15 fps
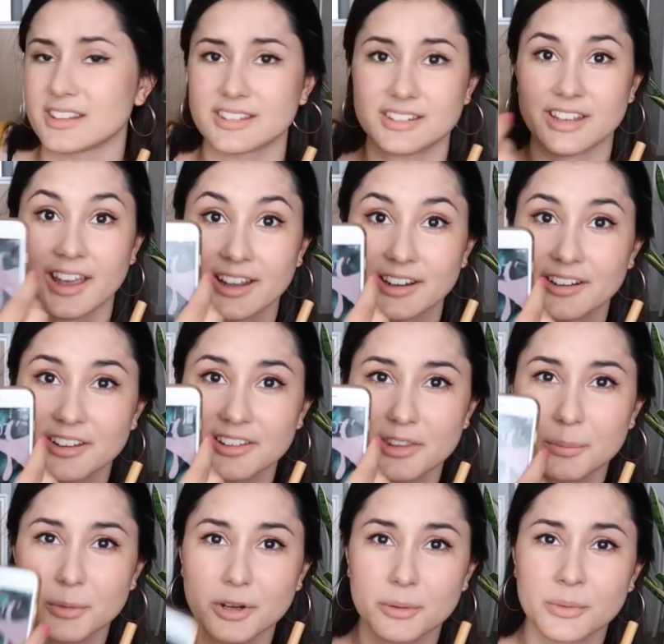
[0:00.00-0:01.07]
10 at the
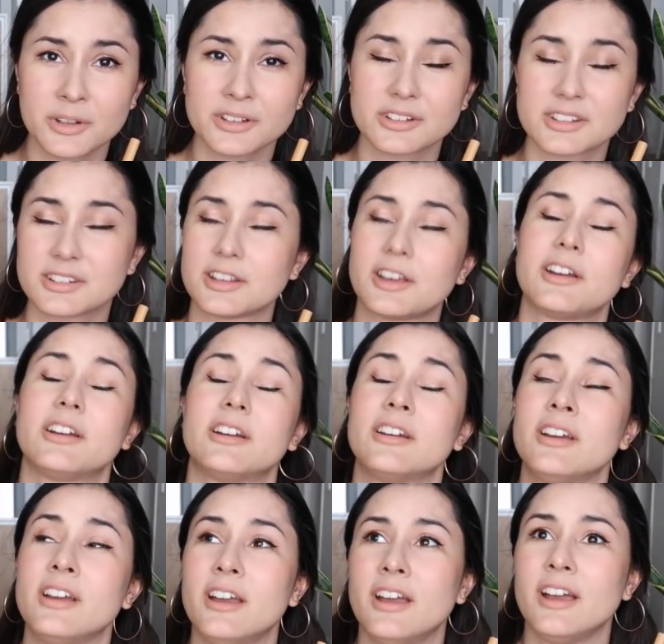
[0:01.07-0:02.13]
moment. So
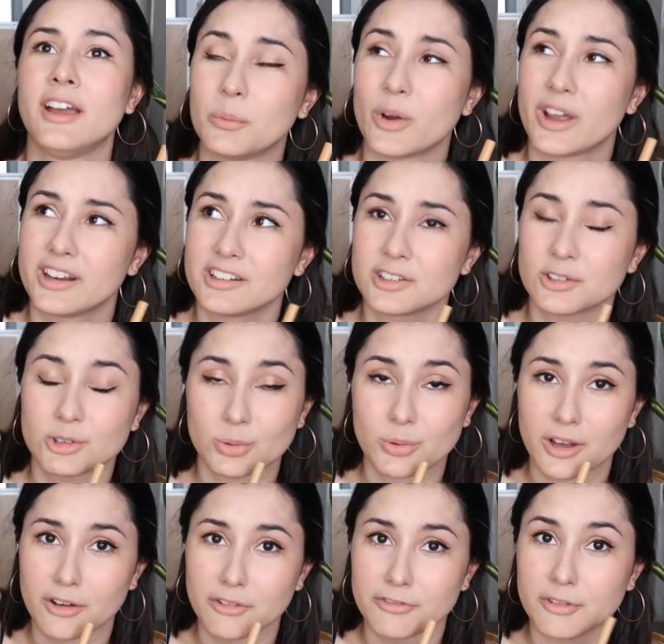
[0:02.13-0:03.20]
I'm waiting till
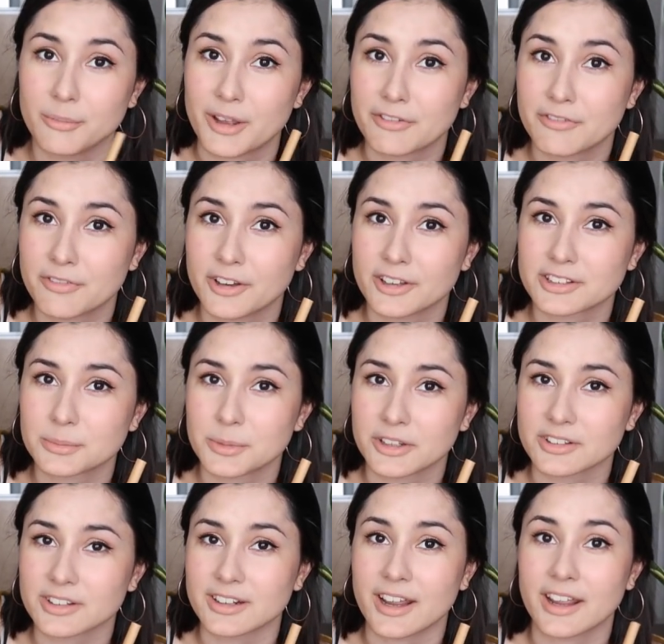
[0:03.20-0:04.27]
12 for my first meal
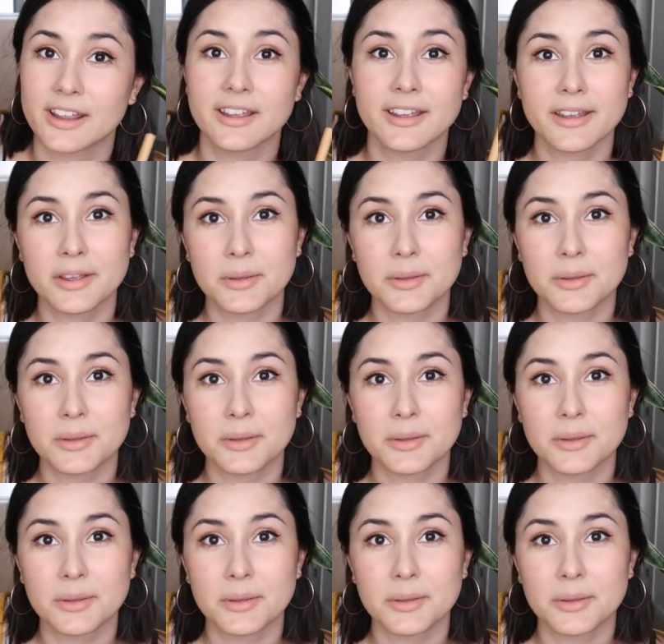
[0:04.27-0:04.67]
today.